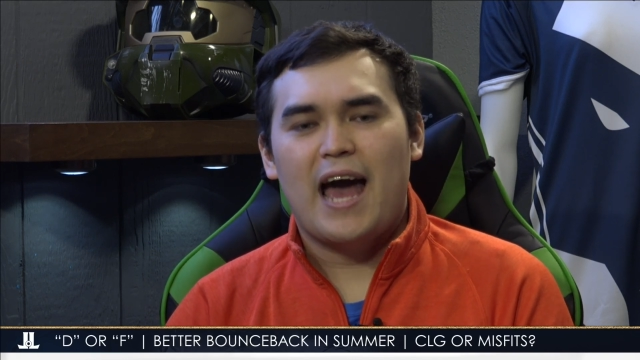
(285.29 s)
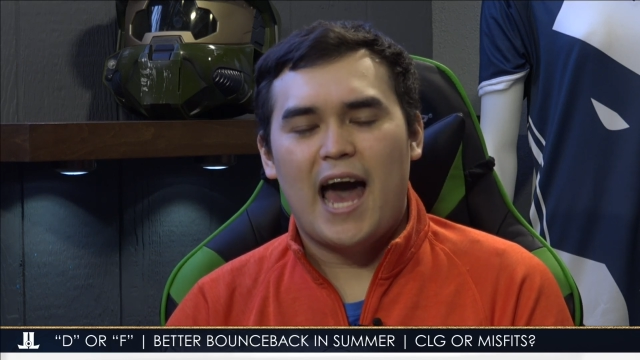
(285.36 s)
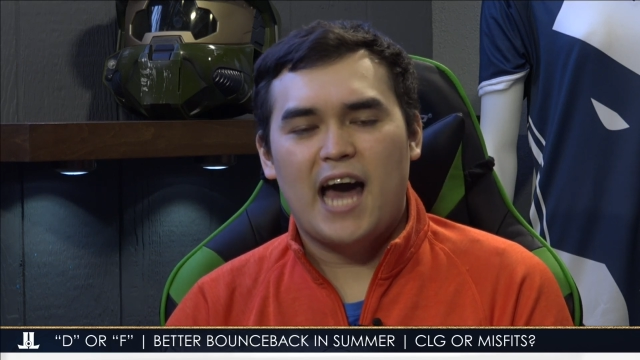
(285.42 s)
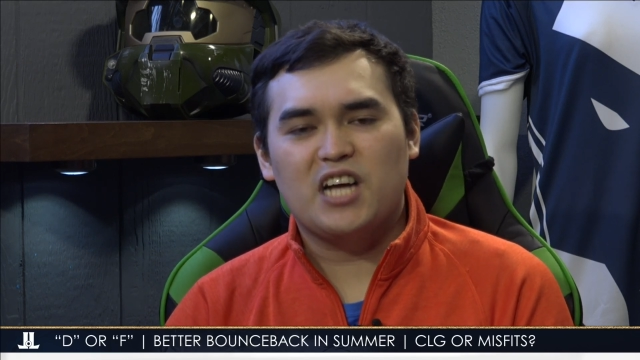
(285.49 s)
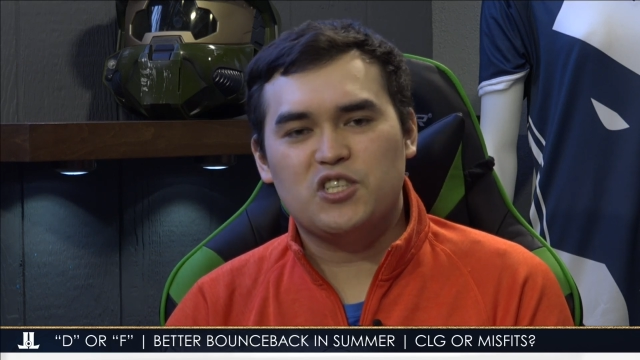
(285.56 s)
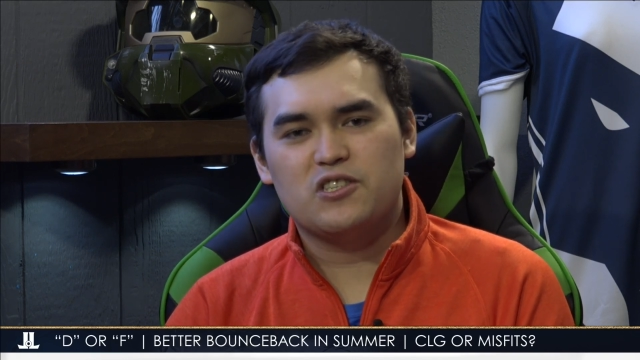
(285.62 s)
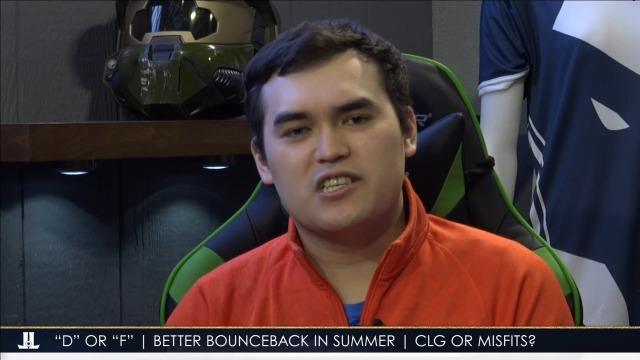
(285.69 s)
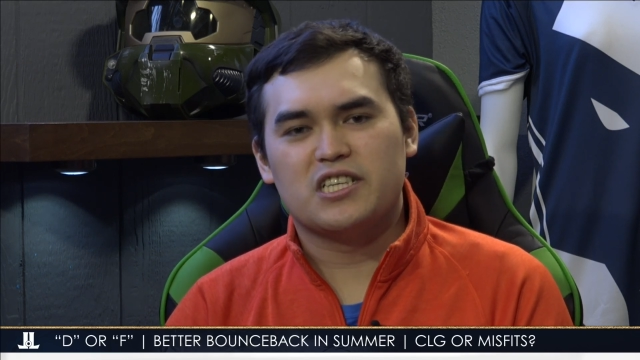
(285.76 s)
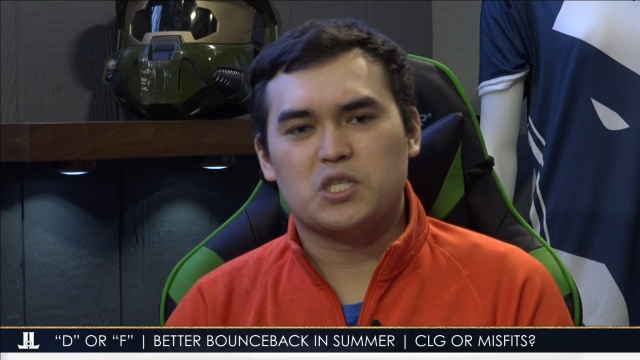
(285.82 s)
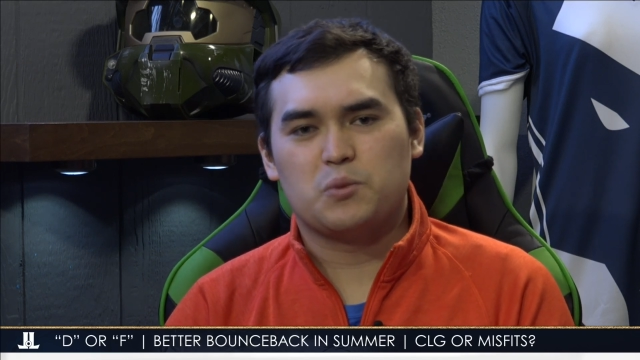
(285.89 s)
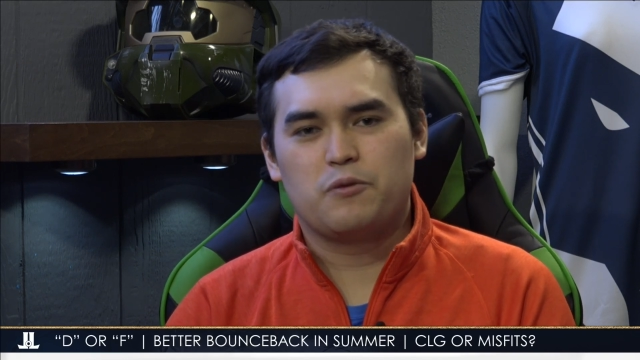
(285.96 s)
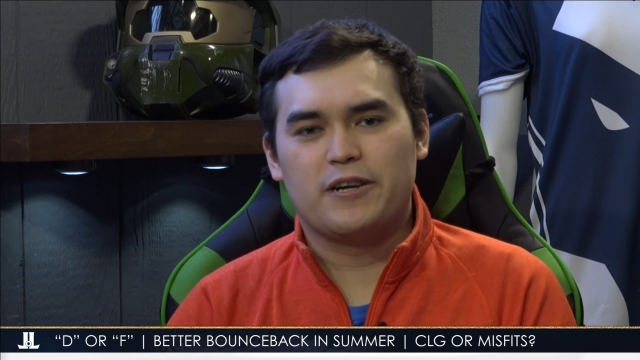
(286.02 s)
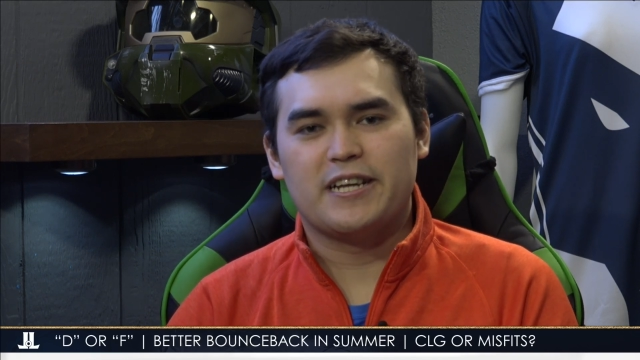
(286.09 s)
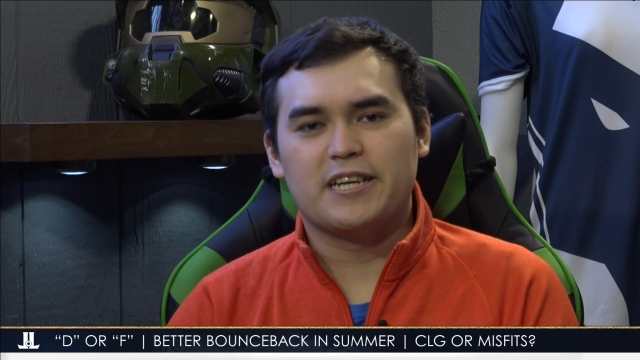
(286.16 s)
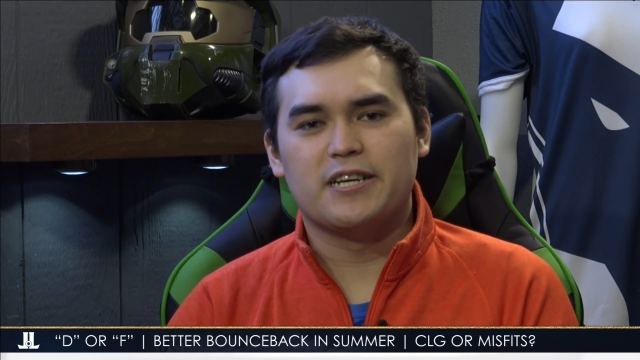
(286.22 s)
actually is
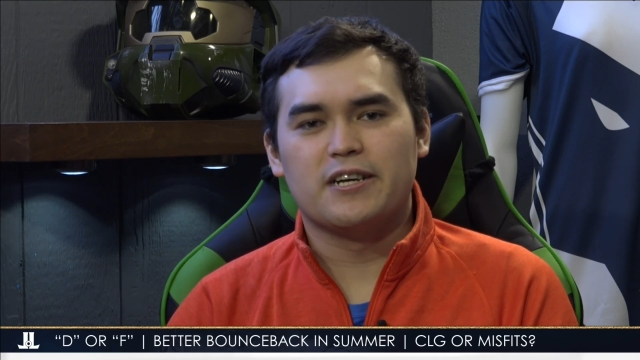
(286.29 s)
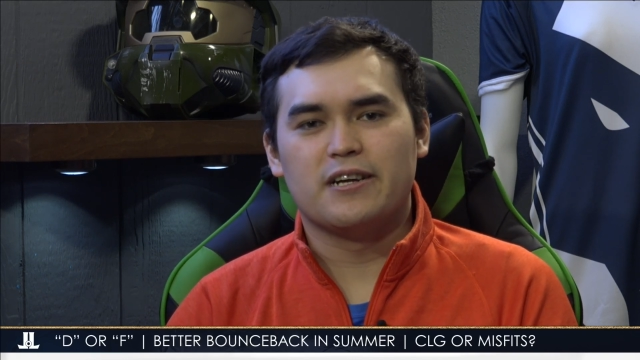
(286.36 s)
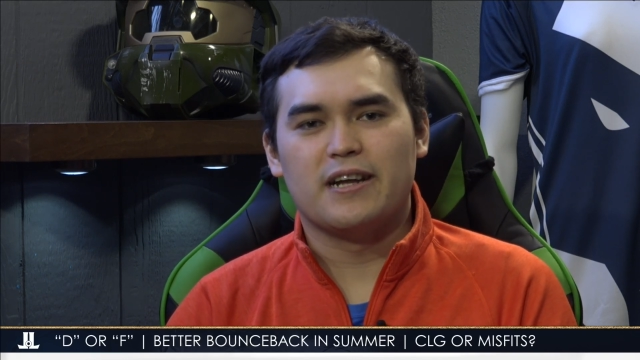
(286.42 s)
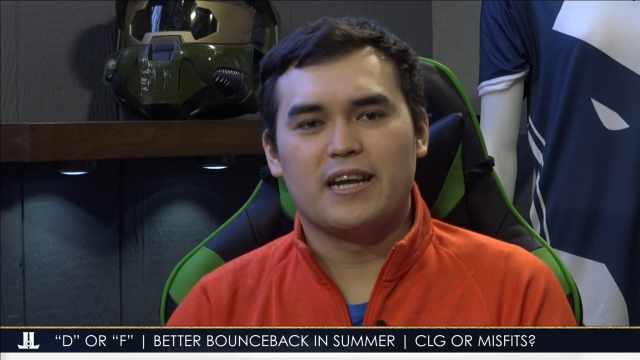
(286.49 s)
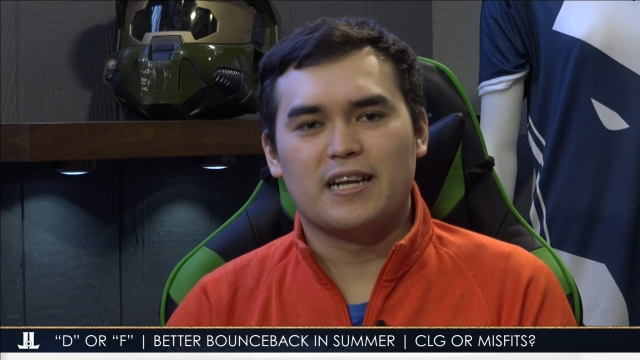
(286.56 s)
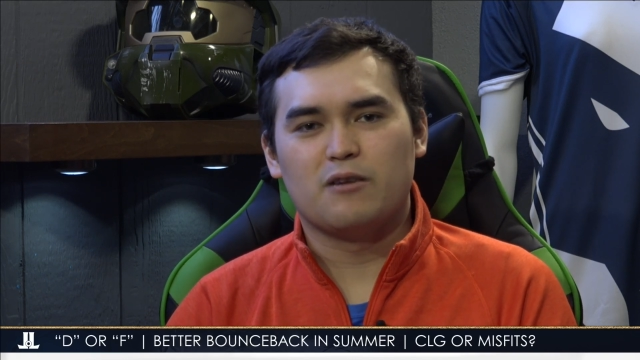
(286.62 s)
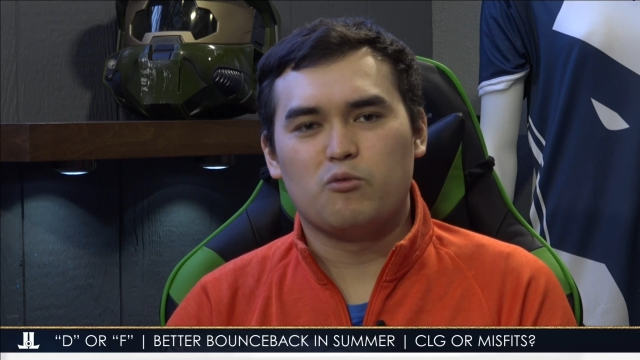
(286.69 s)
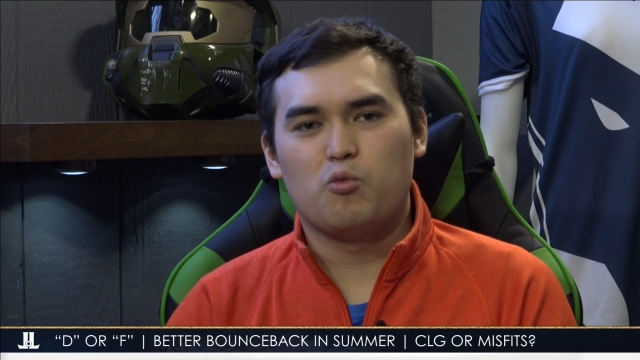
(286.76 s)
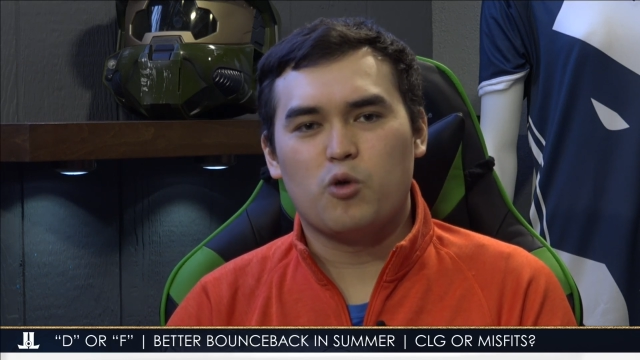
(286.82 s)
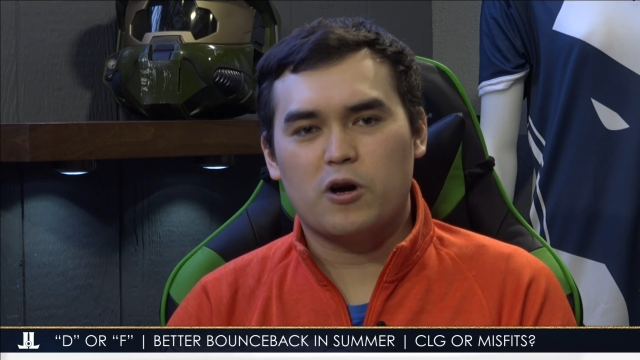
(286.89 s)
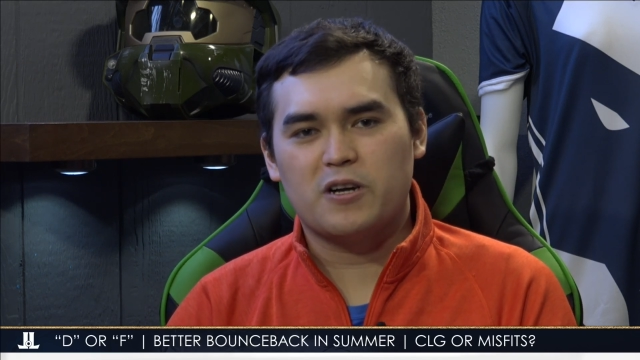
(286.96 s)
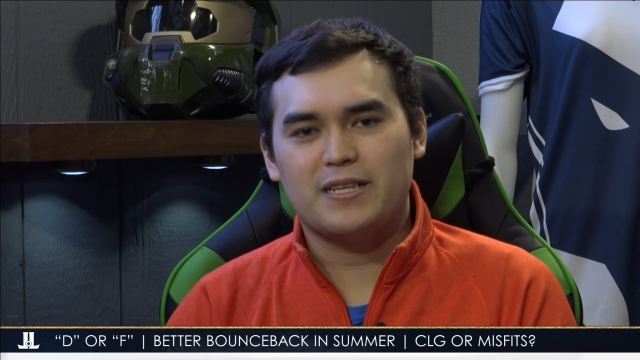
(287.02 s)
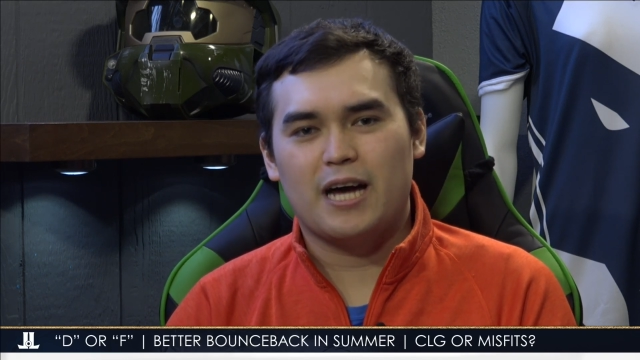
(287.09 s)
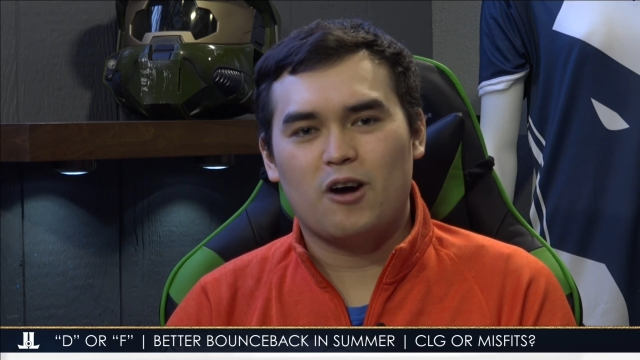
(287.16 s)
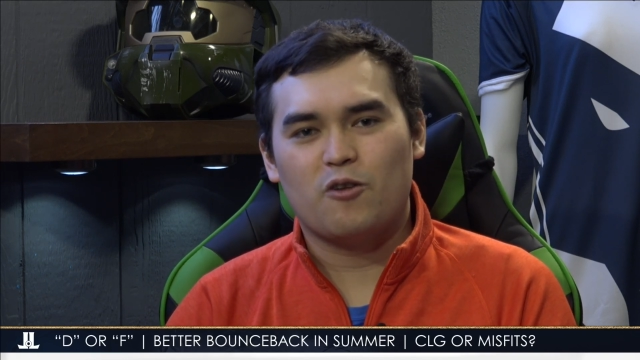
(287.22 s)
pretty good, and it
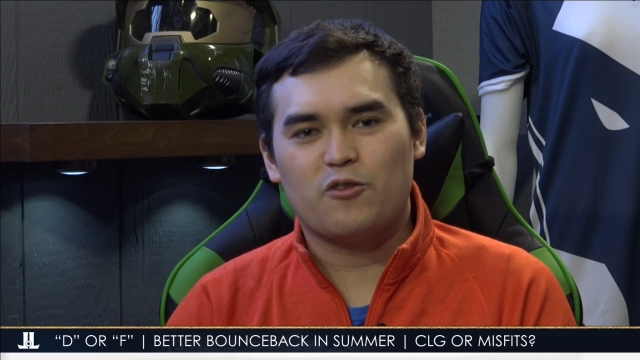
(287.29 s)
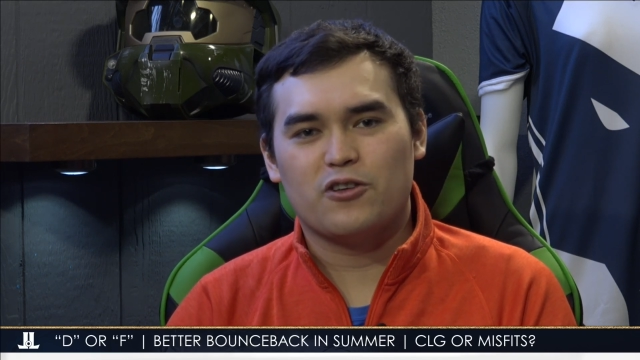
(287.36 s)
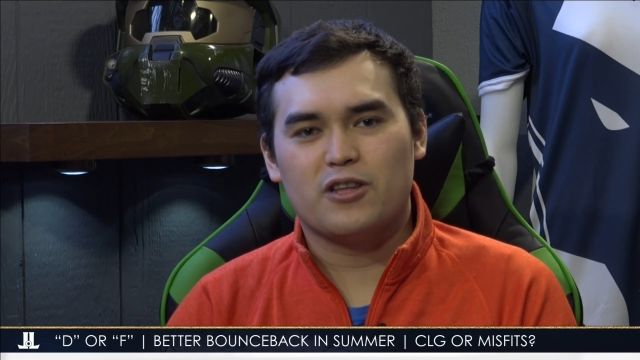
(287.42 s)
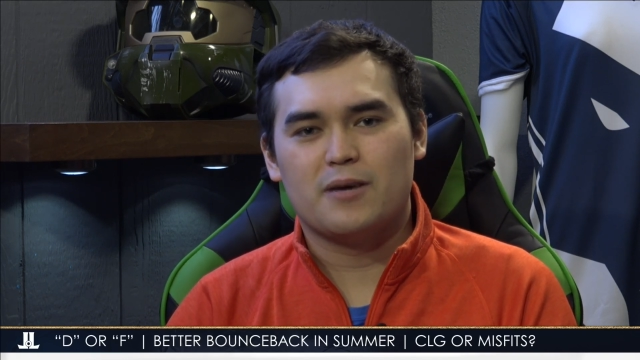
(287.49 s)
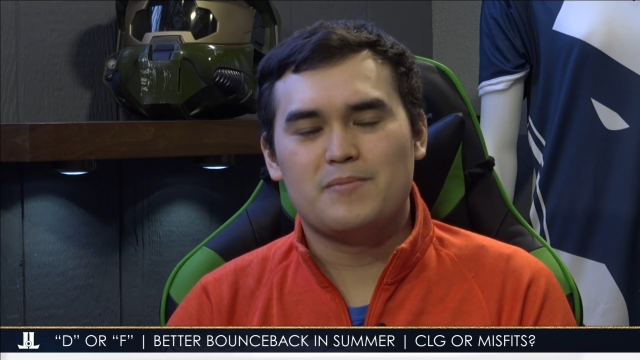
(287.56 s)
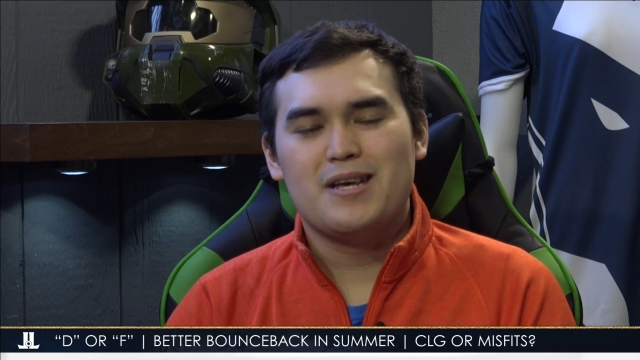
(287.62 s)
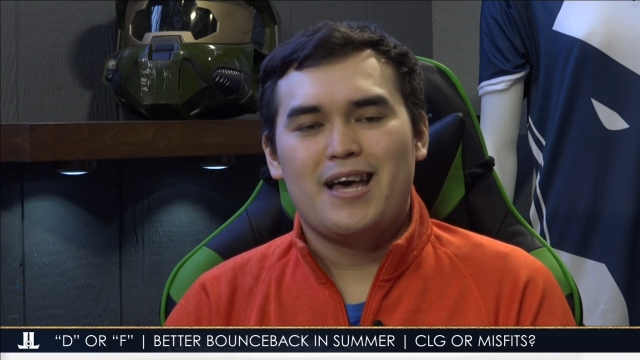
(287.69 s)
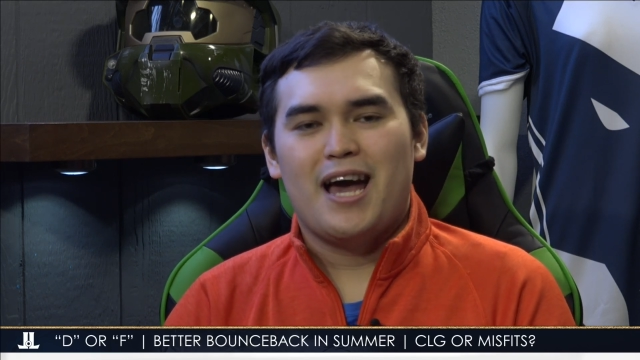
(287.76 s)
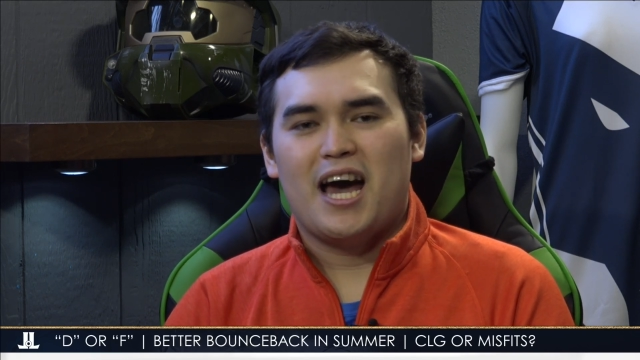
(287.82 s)
worked out for them,